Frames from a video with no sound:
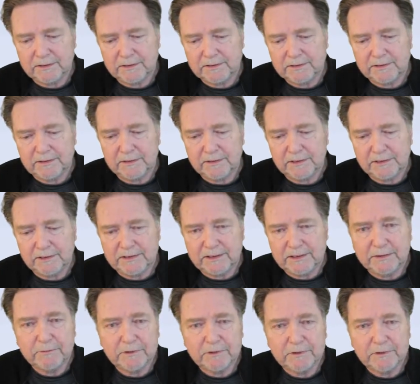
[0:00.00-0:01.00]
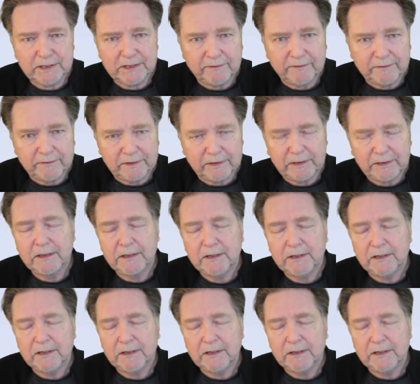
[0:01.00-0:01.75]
is the secrecy of it.